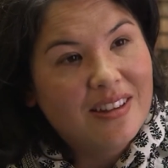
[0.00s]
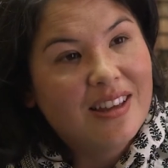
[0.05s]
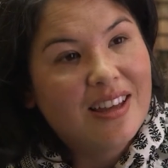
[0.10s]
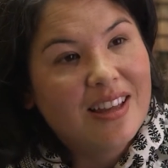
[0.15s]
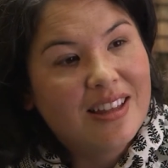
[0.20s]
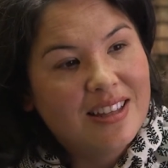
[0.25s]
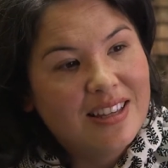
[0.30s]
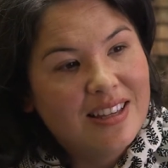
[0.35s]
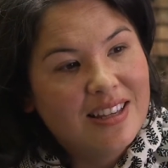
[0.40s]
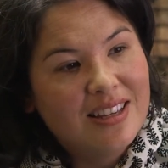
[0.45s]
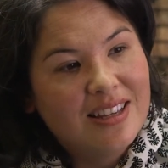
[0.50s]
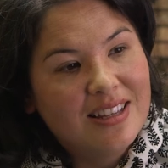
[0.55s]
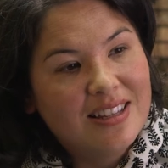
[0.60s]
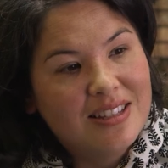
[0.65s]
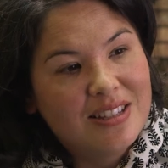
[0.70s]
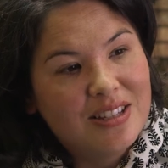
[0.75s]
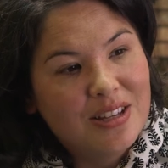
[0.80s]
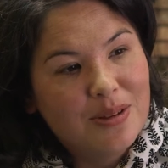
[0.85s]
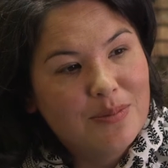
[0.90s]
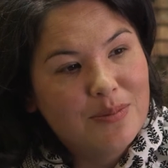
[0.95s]
I think
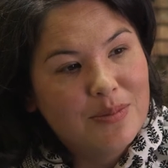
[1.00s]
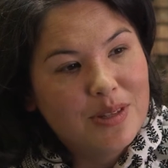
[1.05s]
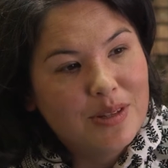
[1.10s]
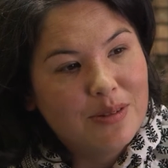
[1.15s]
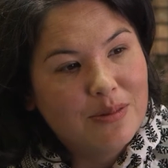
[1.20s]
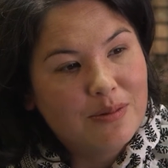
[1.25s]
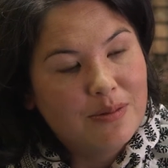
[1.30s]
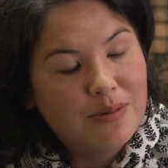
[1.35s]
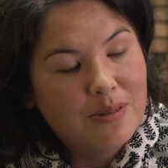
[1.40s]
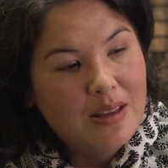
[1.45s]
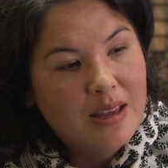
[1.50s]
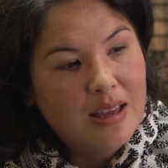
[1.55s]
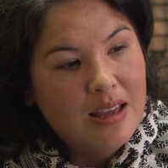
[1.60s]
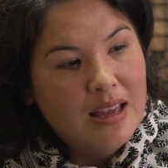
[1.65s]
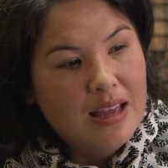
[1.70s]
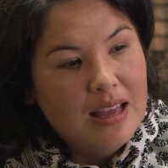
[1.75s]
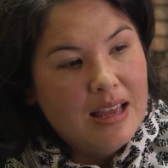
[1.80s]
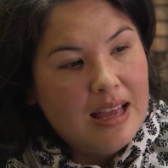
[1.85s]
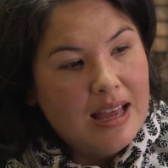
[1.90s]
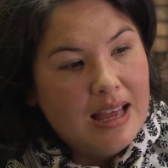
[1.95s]
in terms of,
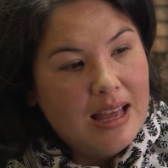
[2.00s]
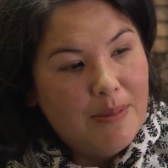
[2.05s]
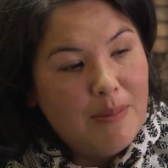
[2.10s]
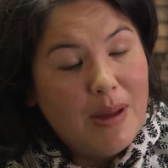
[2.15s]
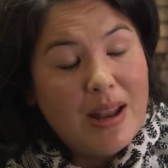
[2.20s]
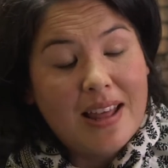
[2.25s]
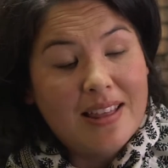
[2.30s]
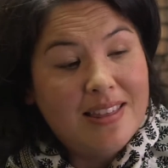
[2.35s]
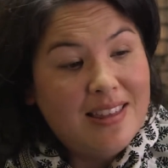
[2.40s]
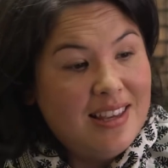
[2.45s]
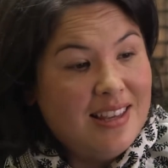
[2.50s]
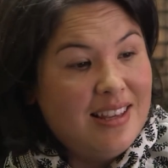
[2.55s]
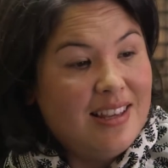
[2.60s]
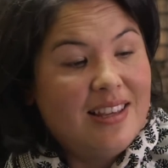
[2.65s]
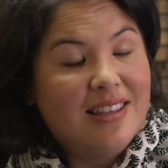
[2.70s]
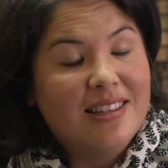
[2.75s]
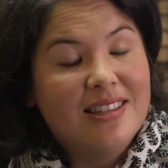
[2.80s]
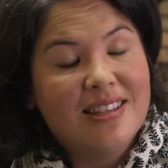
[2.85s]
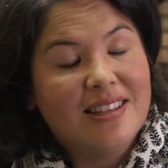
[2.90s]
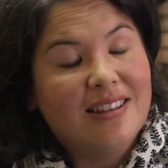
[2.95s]
and I think it
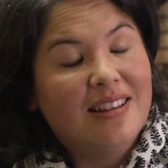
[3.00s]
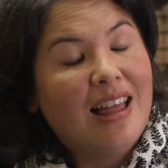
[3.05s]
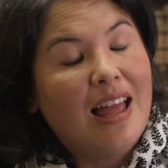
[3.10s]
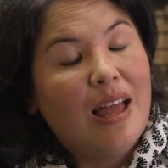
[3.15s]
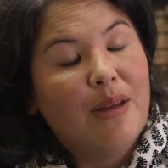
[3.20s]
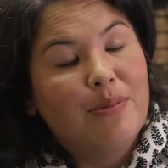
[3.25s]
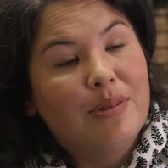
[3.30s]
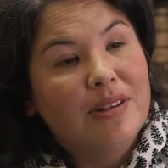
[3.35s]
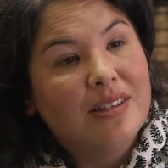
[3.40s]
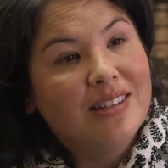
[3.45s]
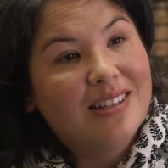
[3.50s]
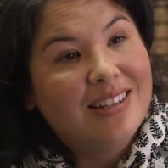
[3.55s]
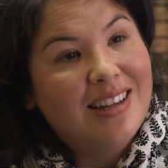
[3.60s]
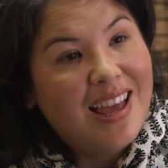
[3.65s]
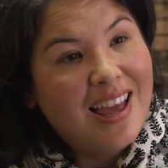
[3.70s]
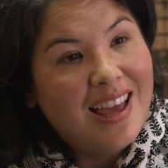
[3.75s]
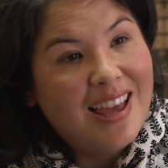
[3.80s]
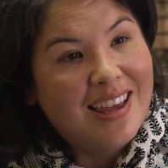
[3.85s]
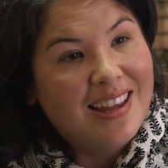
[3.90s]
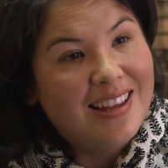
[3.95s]
can still happen
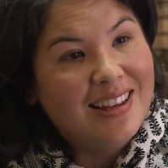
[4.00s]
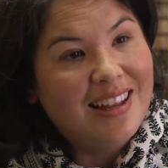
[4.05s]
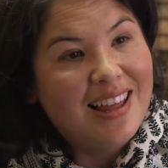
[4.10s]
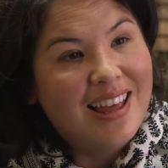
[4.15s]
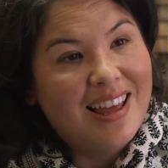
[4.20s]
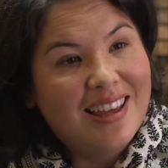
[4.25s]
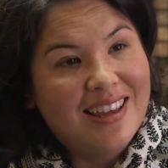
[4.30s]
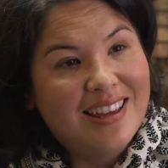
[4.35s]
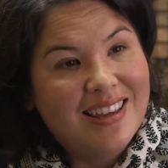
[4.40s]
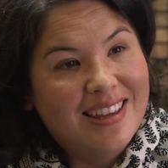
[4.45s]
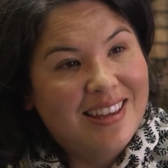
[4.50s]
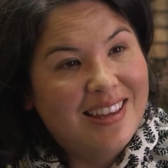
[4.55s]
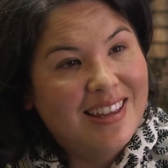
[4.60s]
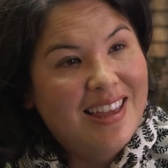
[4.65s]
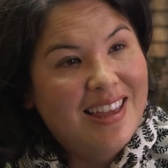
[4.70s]
today, like